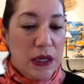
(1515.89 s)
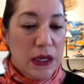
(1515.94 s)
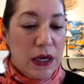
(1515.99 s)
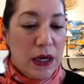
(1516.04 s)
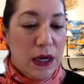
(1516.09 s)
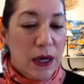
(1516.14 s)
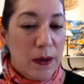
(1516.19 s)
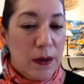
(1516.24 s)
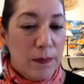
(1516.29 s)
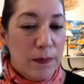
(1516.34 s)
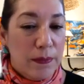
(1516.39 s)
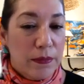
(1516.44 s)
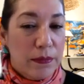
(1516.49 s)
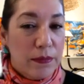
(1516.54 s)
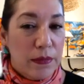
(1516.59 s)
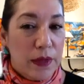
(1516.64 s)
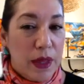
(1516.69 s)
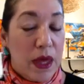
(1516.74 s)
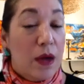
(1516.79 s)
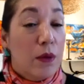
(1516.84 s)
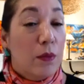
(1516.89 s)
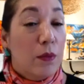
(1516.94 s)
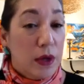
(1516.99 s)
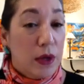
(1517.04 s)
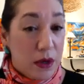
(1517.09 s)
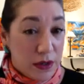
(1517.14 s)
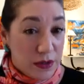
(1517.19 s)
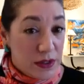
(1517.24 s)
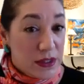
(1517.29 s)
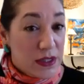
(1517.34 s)
And we
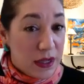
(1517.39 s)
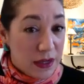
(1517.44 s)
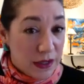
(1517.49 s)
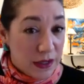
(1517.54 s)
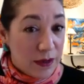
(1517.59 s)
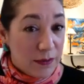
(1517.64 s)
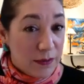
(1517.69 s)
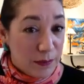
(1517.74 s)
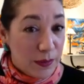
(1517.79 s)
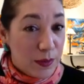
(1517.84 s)
are selling.